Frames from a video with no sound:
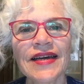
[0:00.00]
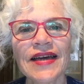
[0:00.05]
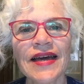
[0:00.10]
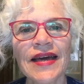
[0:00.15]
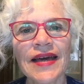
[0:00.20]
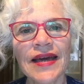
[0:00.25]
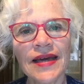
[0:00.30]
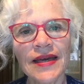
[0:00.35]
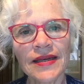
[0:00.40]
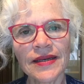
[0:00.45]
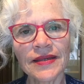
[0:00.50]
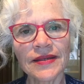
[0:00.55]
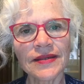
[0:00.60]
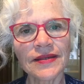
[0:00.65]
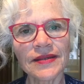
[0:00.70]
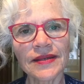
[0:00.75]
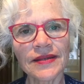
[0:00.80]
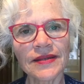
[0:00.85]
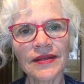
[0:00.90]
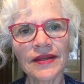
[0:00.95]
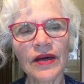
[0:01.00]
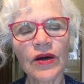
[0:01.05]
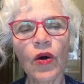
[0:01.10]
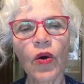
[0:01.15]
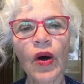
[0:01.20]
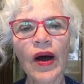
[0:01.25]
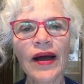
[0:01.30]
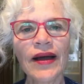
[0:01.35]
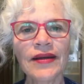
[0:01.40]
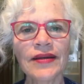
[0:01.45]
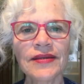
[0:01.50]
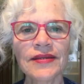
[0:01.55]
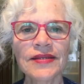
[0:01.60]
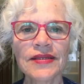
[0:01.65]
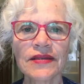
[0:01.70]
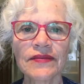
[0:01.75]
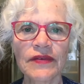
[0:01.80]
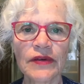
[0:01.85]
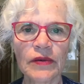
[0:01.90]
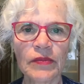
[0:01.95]
in the quietness
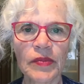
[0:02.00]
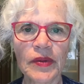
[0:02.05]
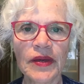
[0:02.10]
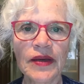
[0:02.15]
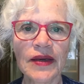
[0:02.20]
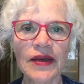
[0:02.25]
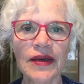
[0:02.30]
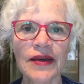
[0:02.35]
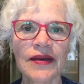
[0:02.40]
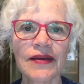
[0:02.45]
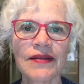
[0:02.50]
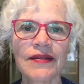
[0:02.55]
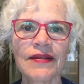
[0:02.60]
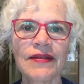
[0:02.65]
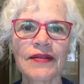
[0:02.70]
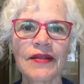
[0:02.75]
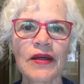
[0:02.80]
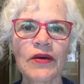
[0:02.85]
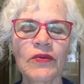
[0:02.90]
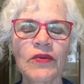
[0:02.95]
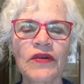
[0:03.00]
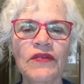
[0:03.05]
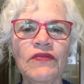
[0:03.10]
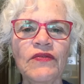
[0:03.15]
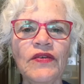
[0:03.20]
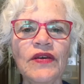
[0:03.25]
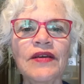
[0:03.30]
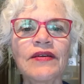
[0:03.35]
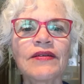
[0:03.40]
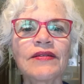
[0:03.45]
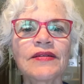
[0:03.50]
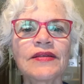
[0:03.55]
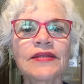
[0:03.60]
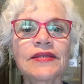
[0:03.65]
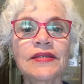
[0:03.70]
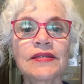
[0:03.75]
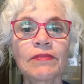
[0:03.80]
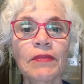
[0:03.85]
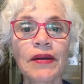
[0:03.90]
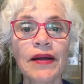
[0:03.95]
of our being, that we feel
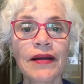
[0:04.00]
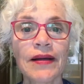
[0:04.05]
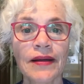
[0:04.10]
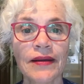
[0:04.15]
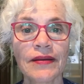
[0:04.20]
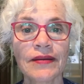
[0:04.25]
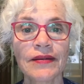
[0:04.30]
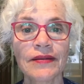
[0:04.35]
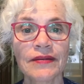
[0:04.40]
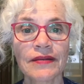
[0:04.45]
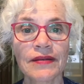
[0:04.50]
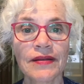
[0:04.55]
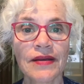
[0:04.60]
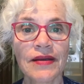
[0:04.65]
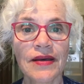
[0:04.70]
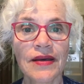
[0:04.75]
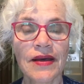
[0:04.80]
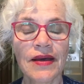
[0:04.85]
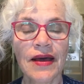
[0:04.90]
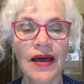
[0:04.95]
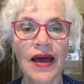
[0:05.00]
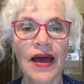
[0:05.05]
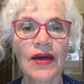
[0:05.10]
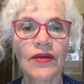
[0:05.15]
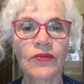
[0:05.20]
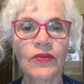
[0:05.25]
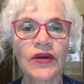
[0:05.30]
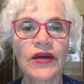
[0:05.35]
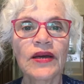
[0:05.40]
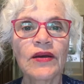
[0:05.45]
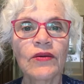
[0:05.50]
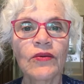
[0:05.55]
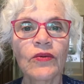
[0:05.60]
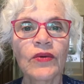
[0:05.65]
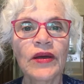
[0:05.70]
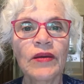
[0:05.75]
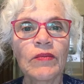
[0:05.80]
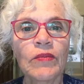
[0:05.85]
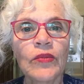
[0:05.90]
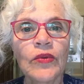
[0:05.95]
this smile. And we
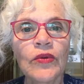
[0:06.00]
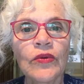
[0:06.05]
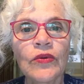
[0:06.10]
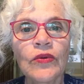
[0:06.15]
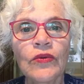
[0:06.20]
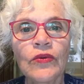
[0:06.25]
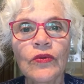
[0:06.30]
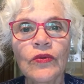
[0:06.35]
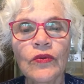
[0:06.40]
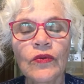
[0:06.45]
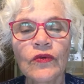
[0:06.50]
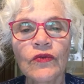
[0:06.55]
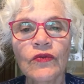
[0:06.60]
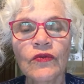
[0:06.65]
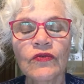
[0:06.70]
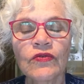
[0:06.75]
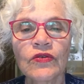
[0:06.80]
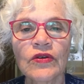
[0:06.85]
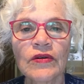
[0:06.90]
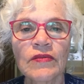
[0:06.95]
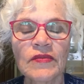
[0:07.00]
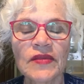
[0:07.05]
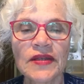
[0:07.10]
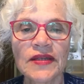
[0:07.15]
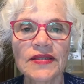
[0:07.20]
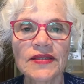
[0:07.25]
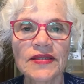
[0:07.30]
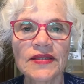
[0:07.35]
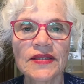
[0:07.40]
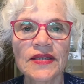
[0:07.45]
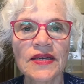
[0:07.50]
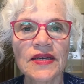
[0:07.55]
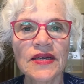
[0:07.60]
move from this